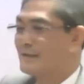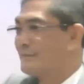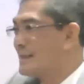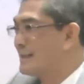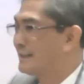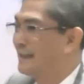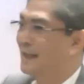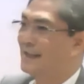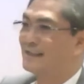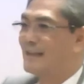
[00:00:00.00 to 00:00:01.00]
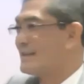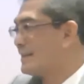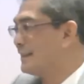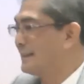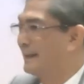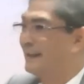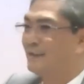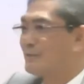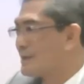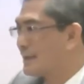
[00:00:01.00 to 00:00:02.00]
Tan Sri Vincent Tan, Tan Sri
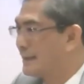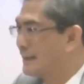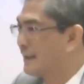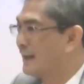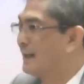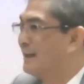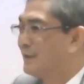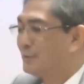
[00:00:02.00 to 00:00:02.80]
Teh, those are the era.